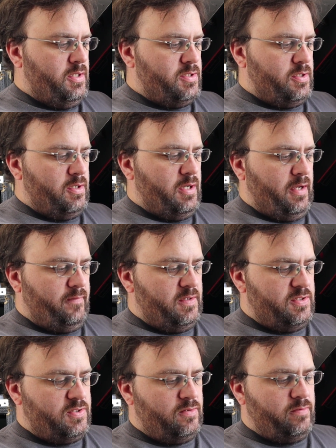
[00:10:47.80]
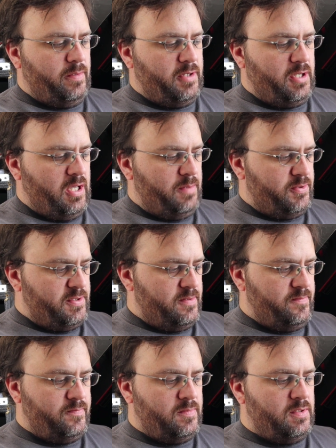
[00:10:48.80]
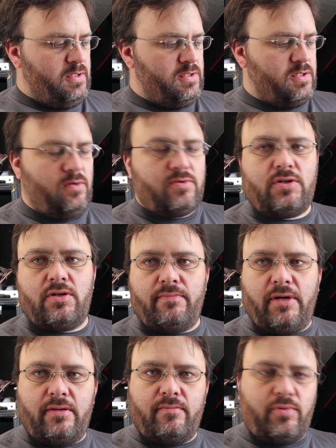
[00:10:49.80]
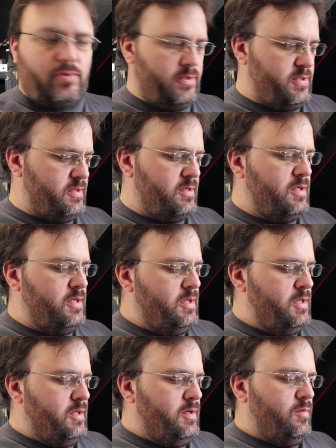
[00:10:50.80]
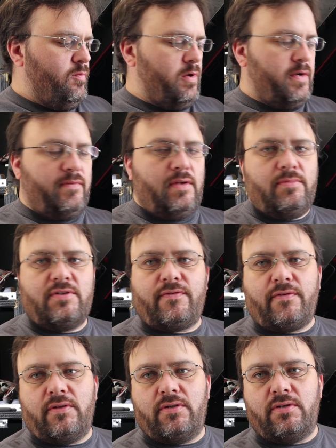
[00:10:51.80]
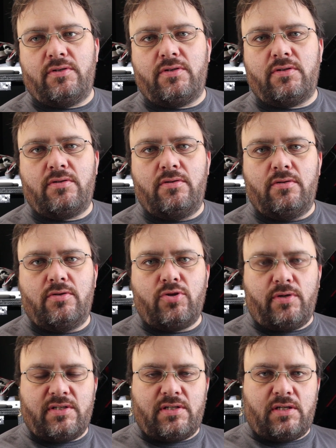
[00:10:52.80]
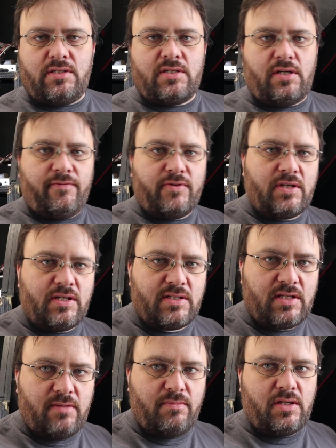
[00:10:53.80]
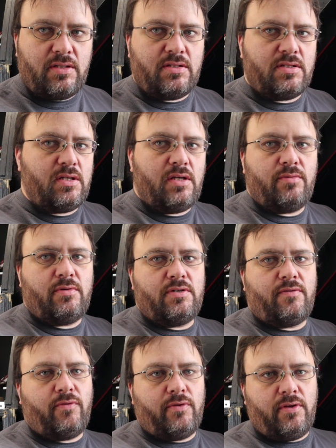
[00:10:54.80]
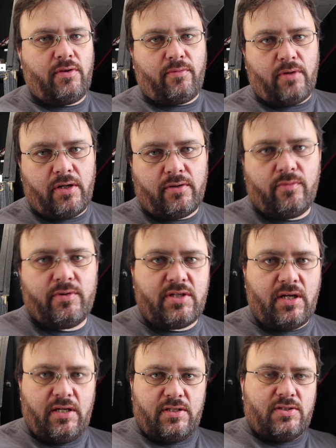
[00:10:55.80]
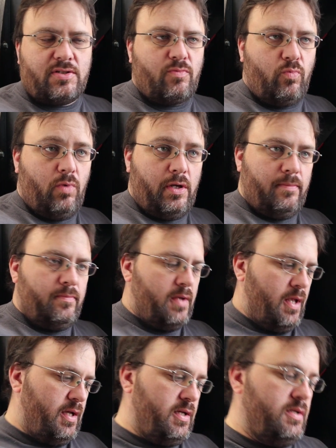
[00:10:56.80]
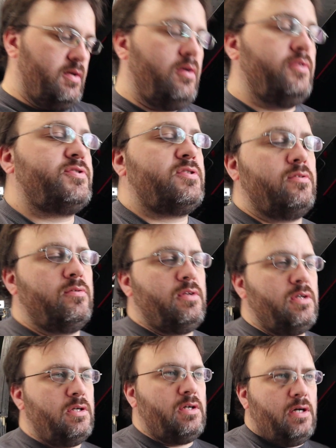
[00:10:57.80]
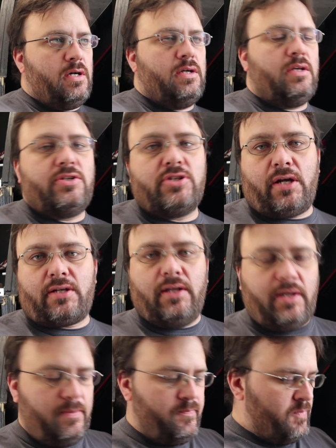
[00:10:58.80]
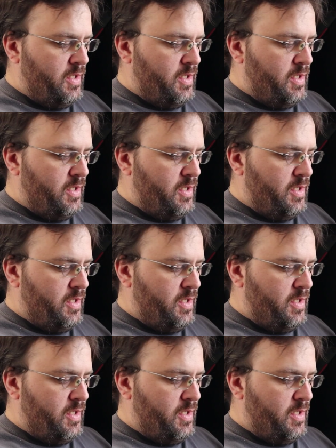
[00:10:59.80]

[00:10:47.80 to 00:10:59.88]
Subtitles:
So you have these 2 ribbon cables. These go to your button boards. One of them is for the joystick itself, which has 8 buttons. The other one is for the throttle, which has 1, and also the eject light.